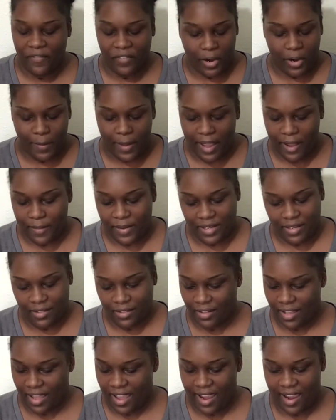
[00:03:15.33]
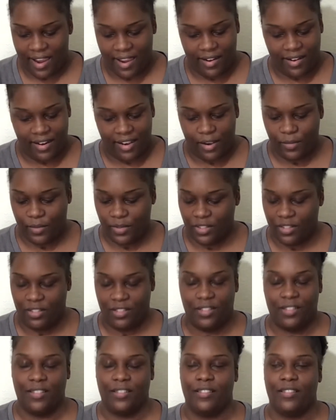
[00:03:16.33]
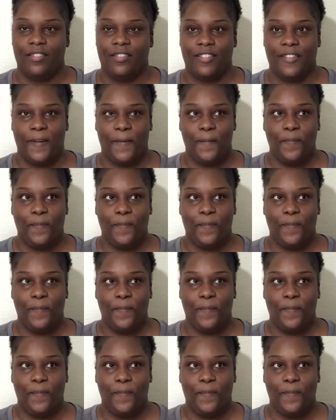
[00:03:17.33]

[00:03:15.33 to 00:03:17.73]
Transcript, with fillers: fur babies. And it was just,